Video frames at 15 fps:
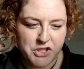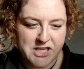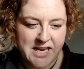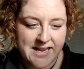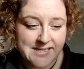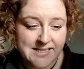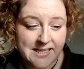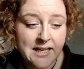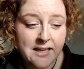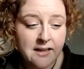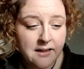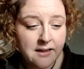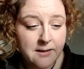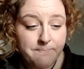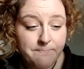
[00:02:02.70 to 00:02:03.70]
Nessie.
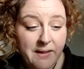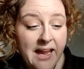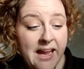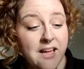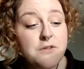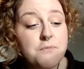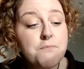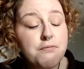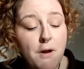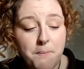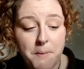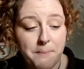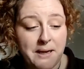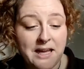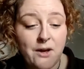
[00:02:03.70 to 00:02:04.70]
He is
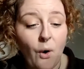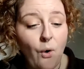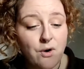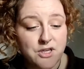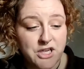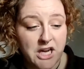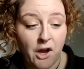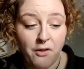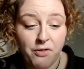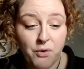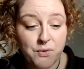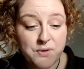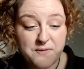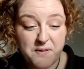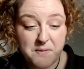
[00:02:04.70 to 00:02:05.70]
probably gorging on
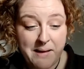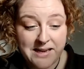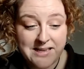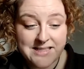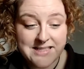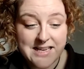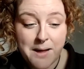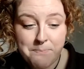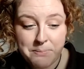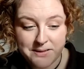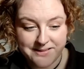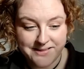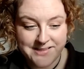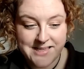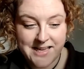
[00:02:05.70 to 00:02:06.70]
those fermented
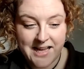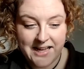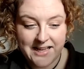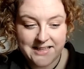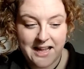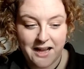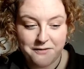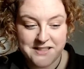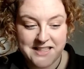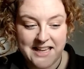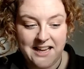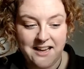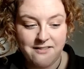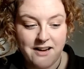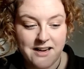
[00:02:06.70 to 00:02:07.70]
apples," laughed
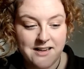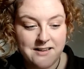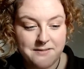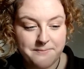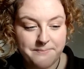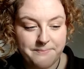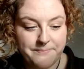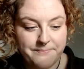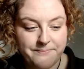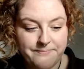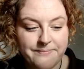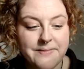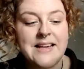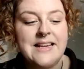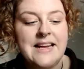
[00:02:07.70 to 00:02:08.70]
Kieran.
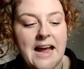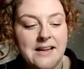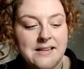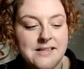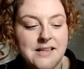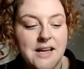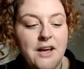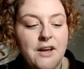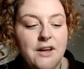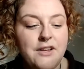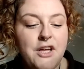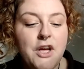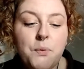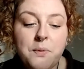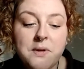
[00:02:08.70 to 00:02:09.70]
"Yes,
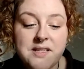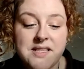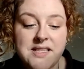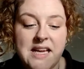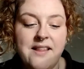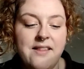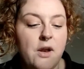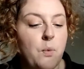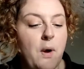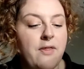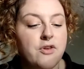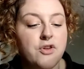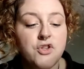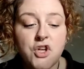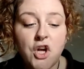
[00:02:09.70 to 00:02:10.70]
you will see that when
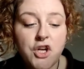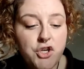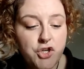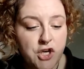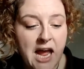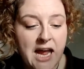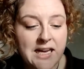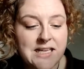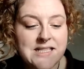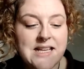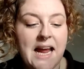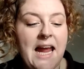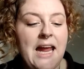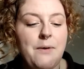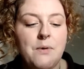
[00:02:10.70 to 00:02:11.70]
the sun shines,
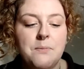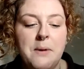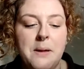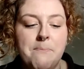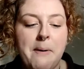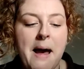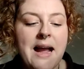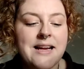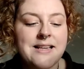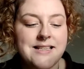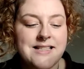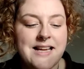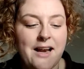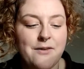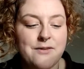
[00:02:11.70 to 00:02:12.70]
he will be back to
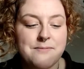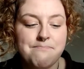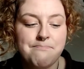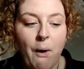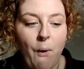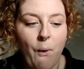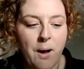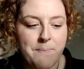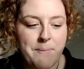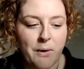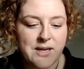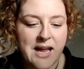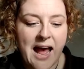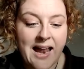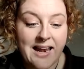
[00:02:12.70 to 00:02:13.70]
tell us more
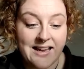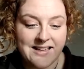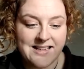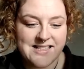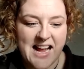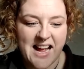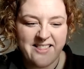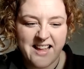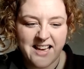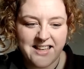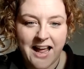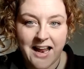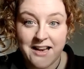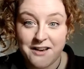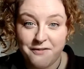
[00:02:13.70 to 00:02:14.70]
about Alex and the
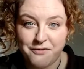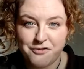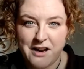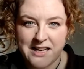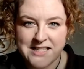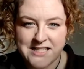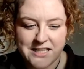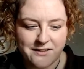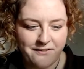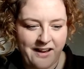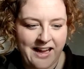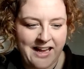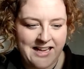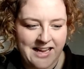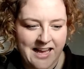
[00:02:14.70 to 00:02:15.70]
land of
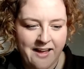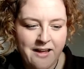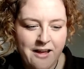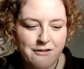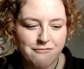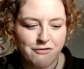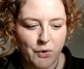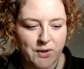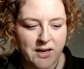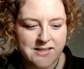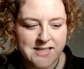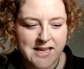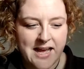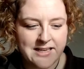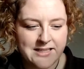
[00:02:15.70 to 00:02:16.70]
Transylvania," Rona
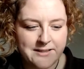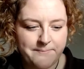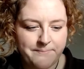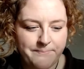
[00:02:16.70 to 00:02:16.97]
said.